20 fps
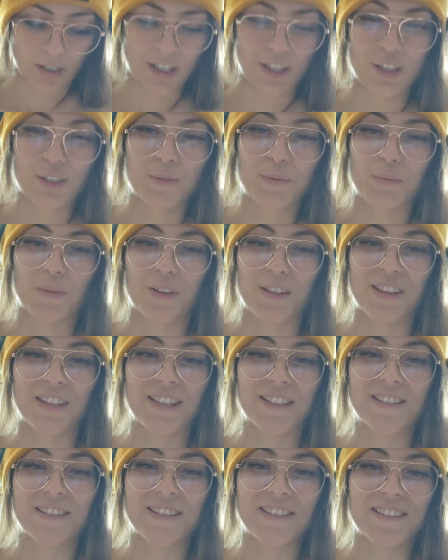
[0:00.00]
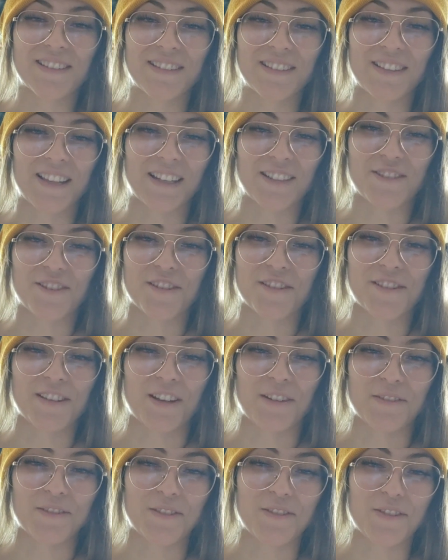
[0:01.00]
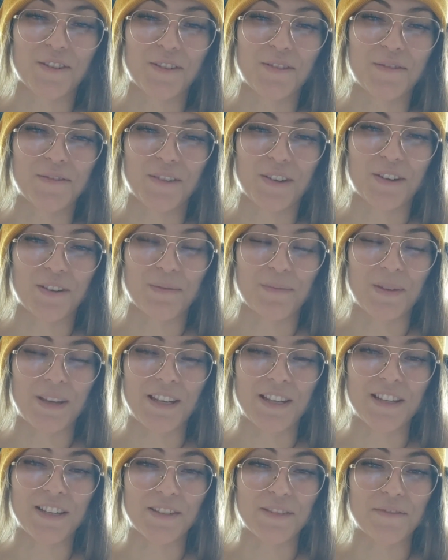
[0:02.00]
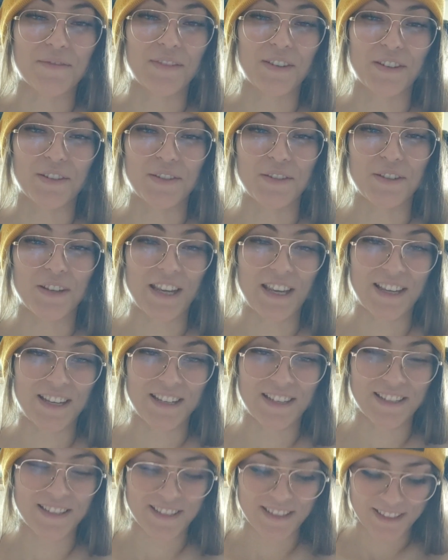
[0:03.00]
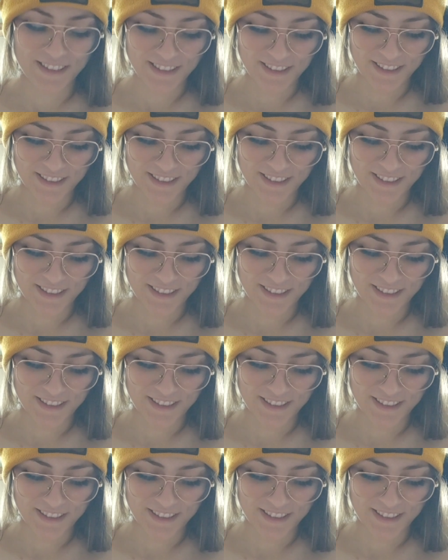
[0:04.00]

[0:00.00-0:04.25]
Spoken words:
I know one that just sounds so fun to make is funnel cakes,